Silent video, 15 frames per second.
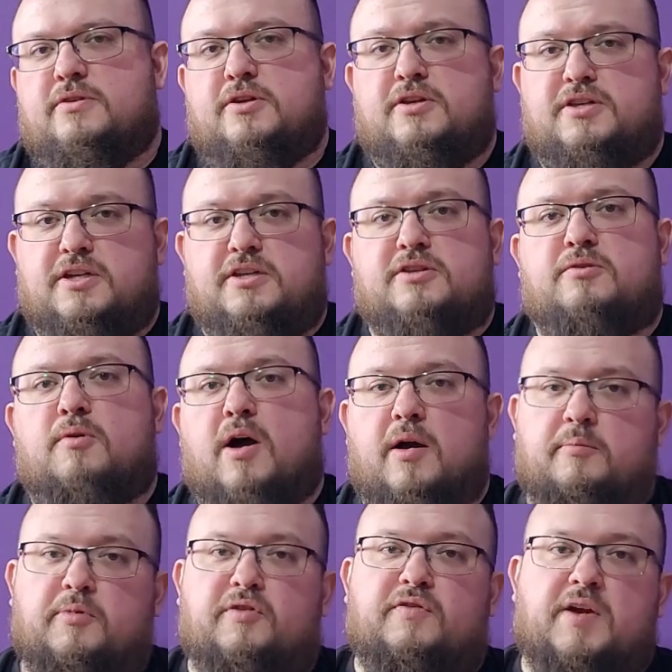So you see
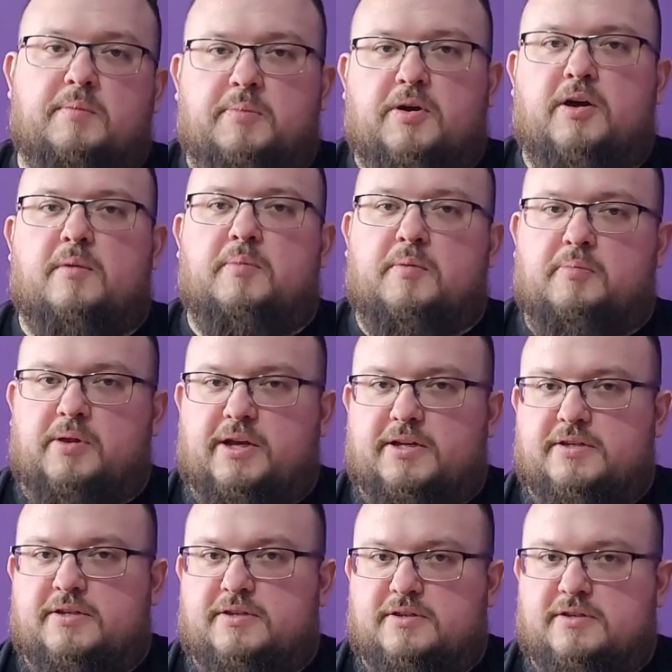squat moved up a couple
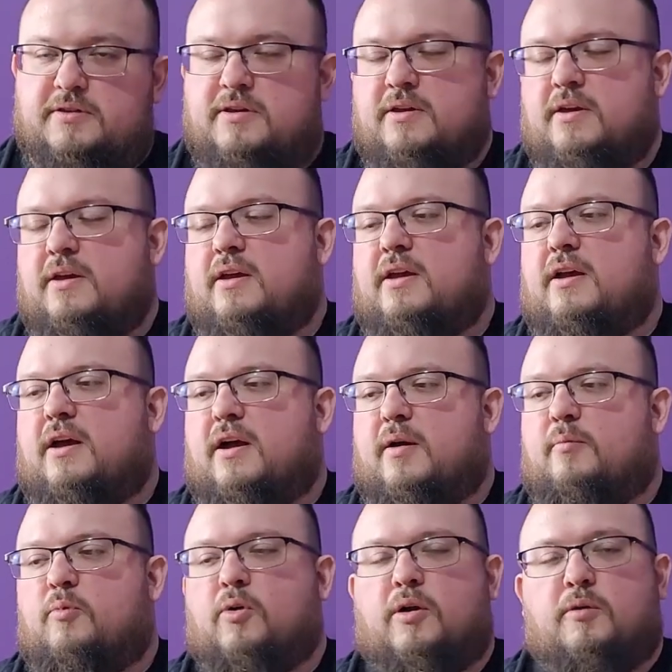places
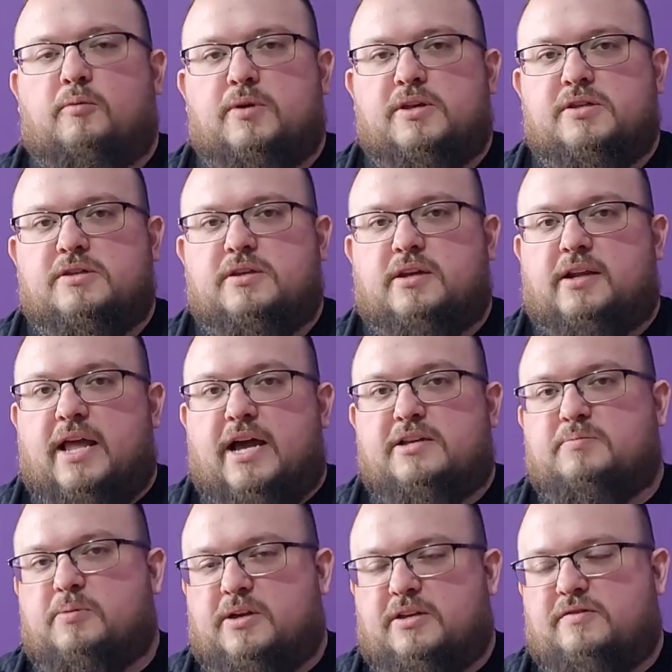where it was in
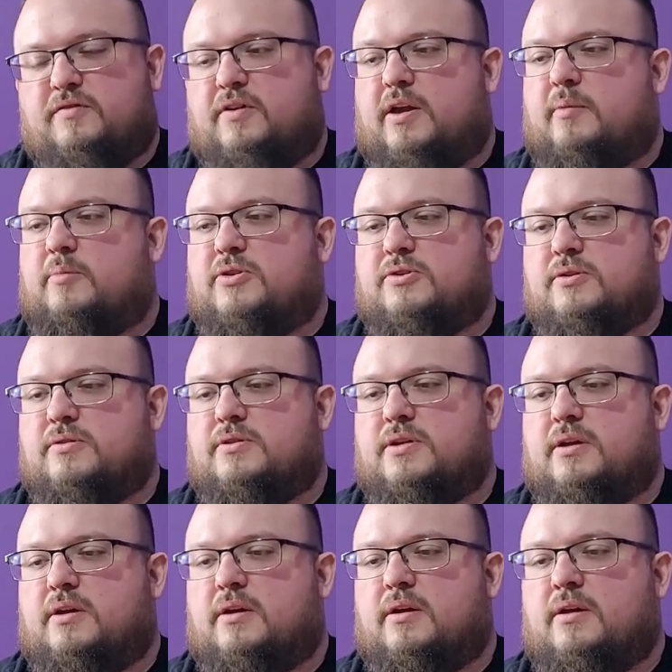last place for amateurs
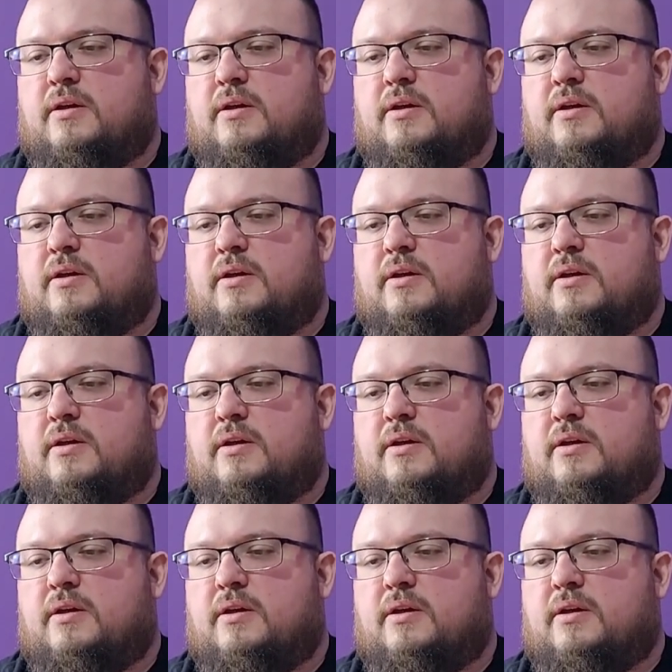here.